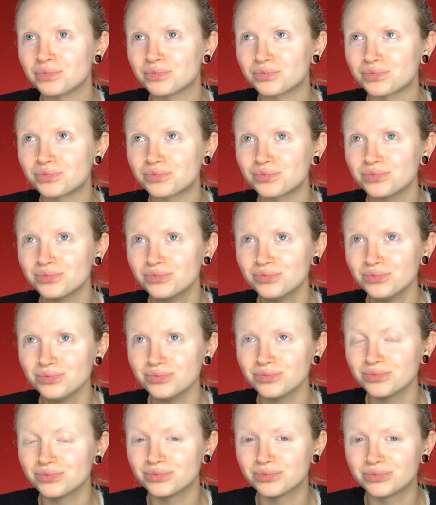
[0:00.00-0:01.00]
and costume
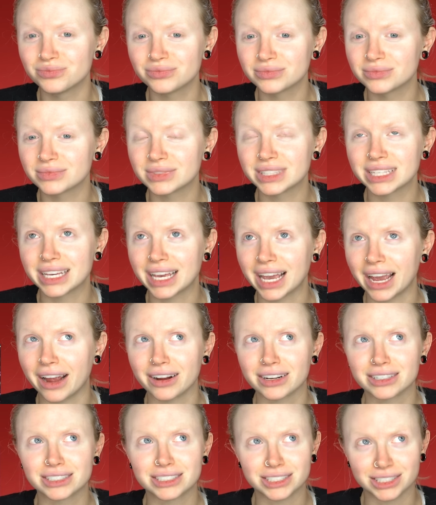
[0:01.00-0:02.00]
design.
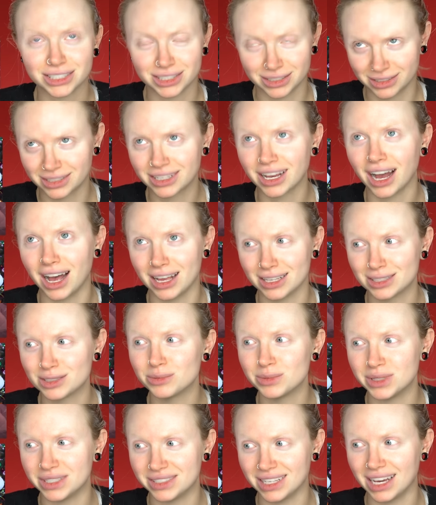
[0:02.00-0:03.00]
Character,
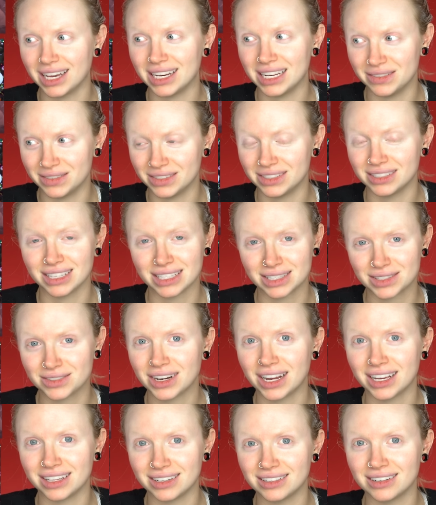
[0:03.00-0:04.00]
costume design even, that's
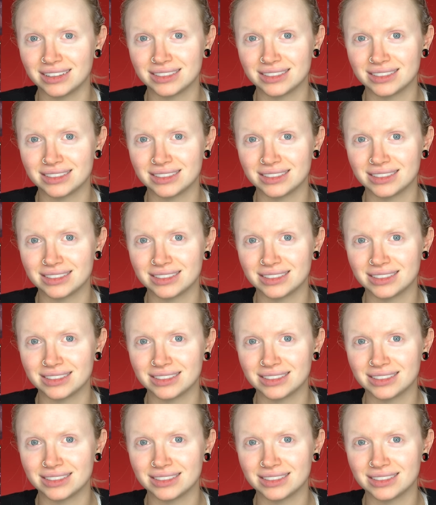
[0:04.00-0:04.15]
right.